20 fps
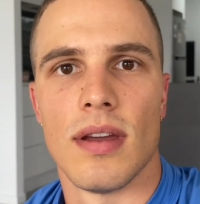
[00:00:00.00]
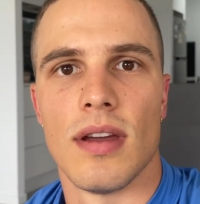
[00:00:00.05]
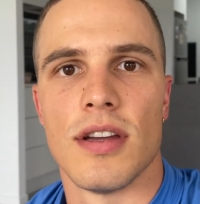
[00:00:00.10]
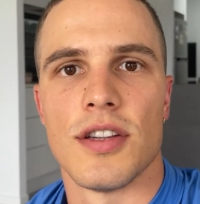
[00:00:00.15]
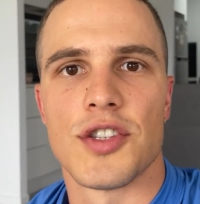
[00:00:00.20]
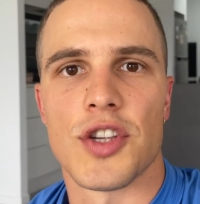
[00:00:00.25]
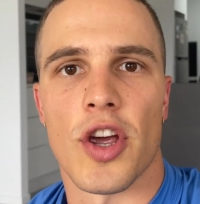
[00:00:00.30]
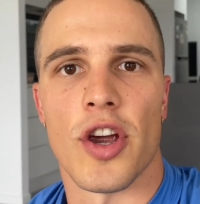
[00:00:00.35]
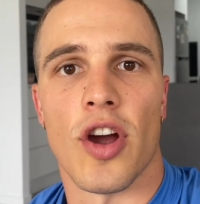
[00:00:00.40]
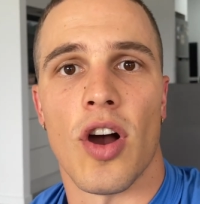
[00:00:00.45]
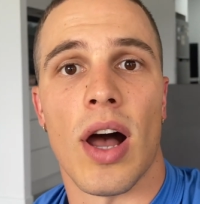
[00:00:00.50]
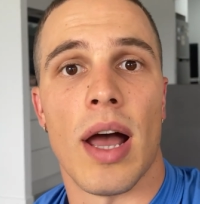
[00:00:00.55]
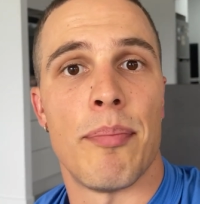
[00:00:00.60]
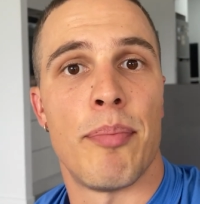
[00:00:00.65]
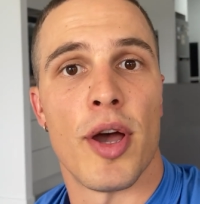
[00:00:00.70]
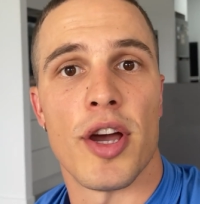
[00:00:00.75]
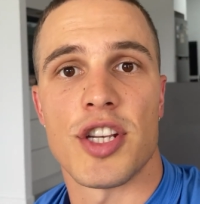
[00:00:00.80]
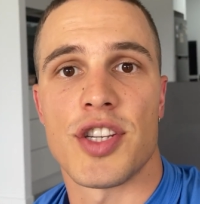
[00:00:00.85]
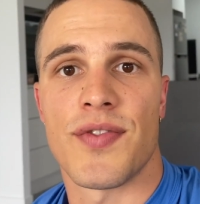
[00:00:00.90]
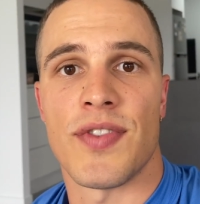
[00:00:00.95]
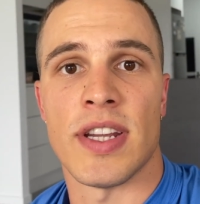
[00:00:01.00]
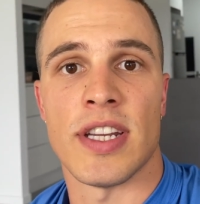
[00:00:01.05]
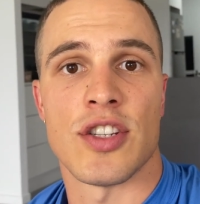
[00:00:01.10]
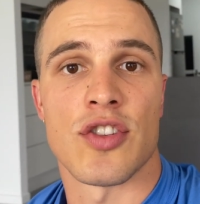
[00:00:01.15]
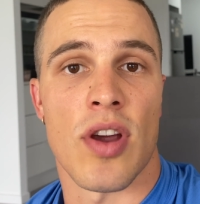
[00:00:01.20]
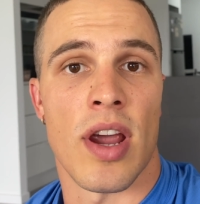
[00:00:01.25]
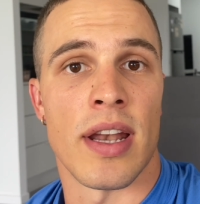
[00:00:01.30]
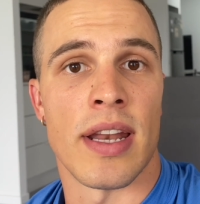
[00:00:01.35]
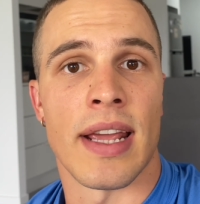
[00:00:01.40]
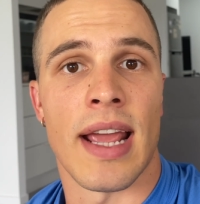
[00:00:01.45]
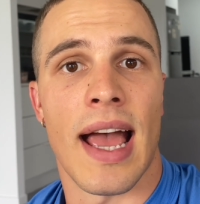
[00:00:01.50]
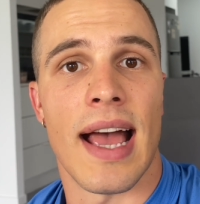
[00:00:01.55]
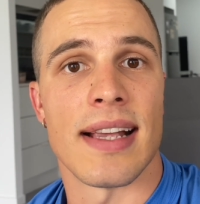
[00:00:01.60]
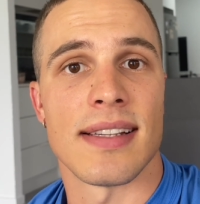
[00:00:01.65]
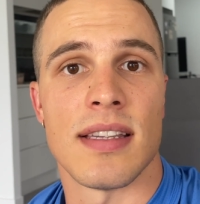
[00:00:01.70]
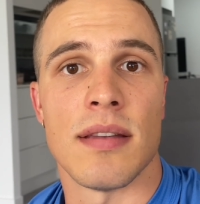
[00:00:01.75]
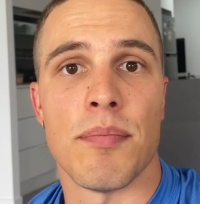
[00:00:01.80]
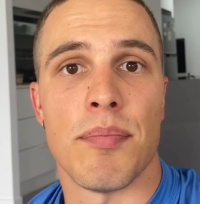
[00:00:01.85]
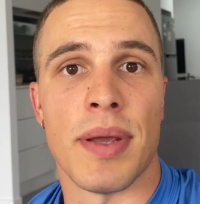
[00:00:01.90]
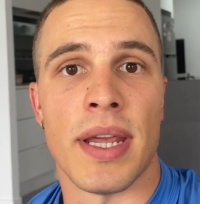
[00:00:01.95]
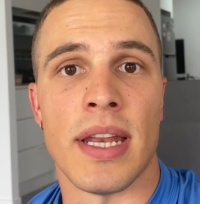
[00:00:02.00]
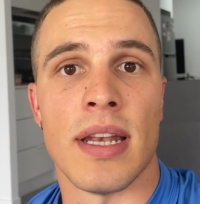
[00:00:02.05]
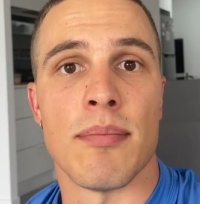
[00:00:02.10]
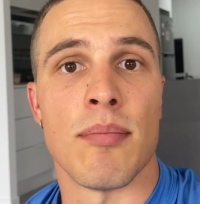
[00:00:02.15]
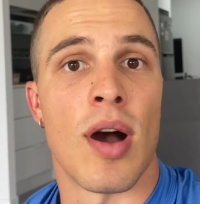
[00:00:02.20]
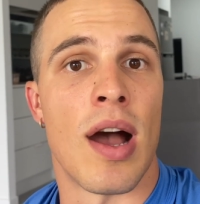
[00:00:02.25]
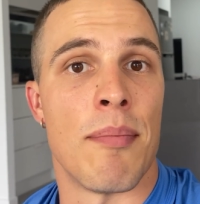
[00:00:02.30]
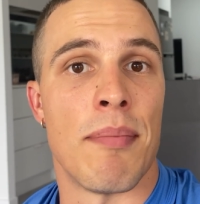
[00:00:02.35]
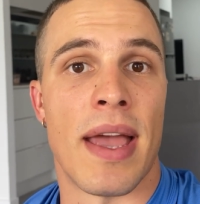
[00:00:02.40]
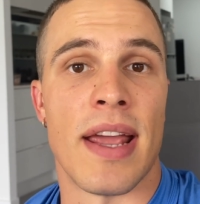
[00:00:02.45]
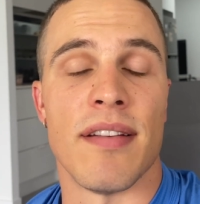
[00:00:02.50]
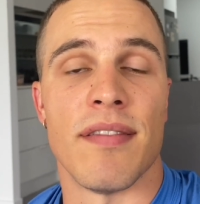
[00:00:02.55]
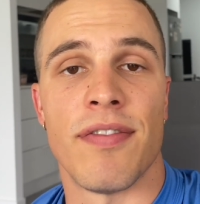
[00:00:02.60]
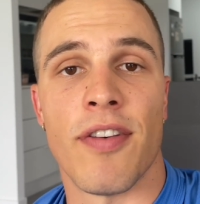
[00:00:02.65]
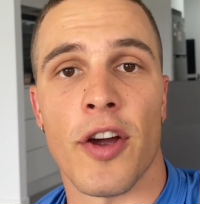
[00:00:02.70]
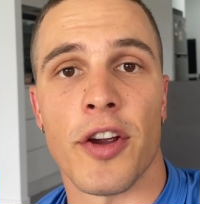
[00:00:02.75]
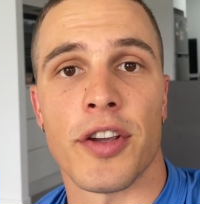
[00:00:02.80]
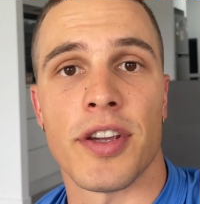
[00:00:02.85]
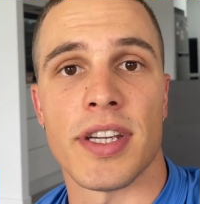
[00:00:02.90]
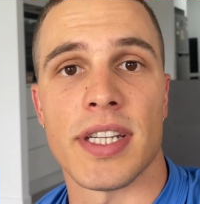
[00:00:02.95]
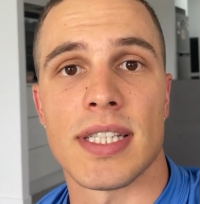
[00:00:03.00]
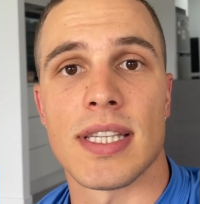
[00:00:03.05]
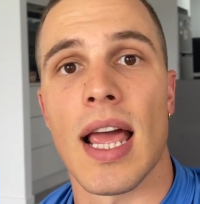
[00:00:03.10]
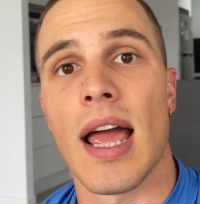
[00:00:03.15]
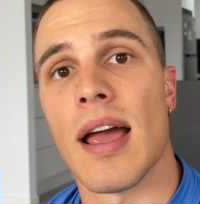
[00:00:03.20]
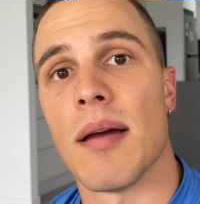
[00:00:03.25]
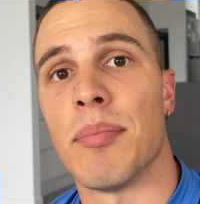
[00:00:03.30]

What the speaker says: So hypertrophy training hasn't been my main focus,